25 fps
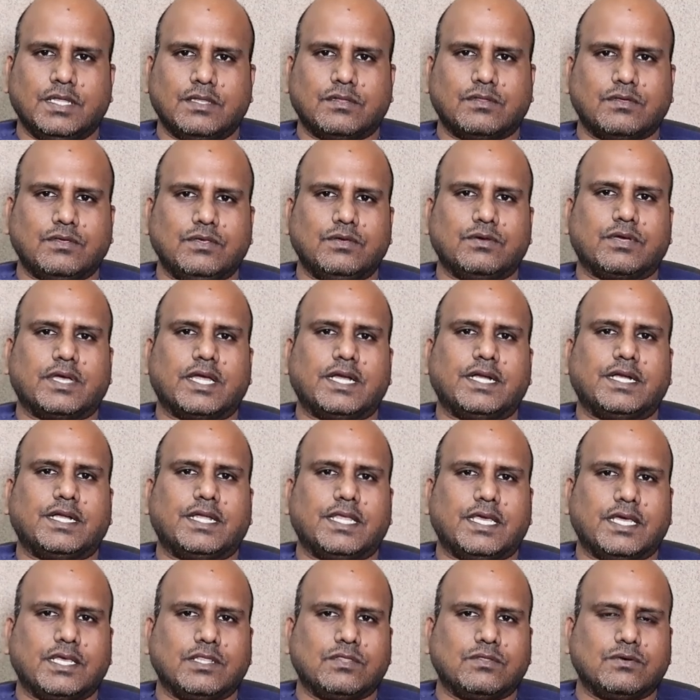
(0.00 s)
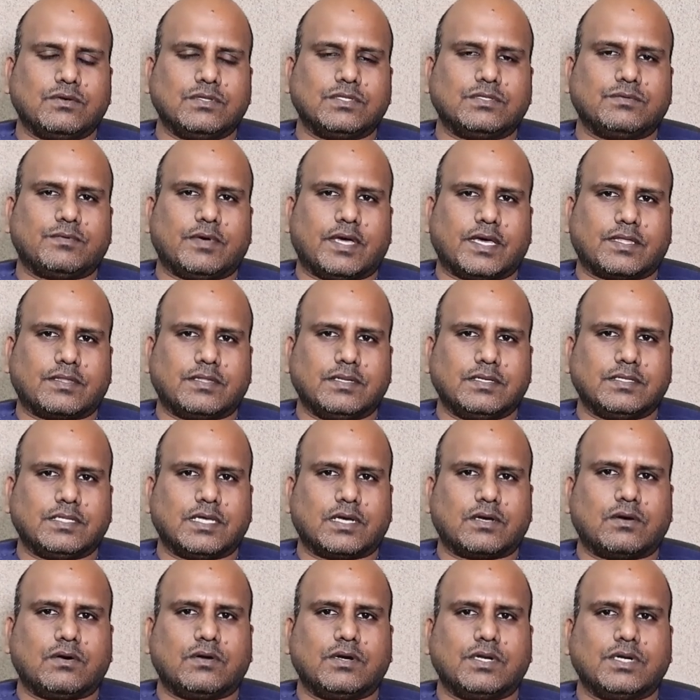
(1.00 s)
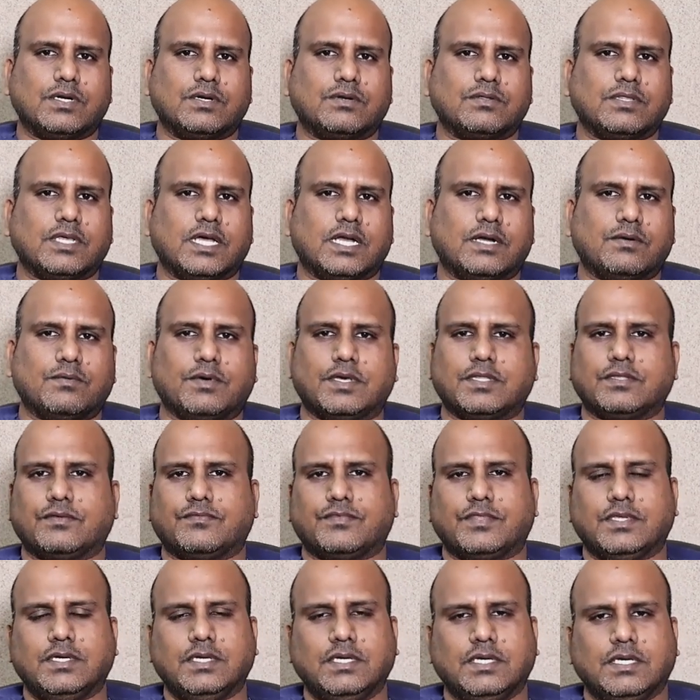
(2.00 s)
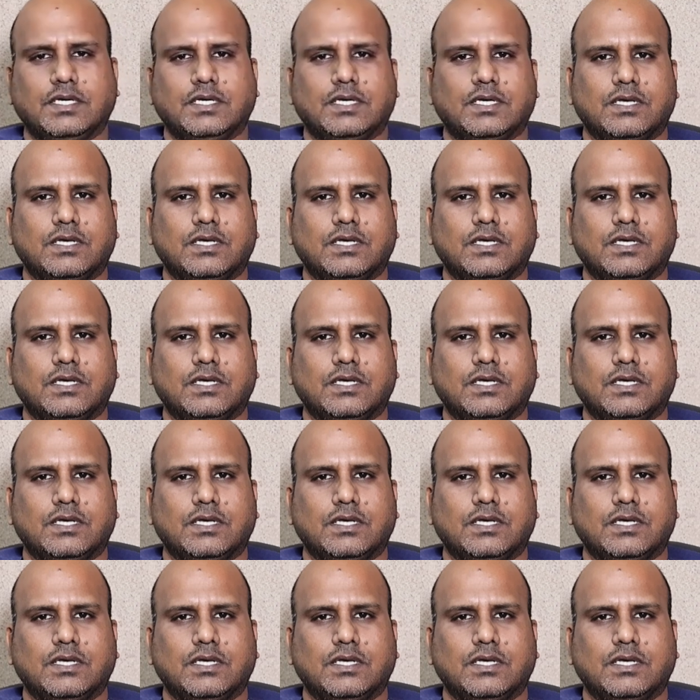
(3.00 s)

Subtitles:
So you can take those vaccines according to the advice of the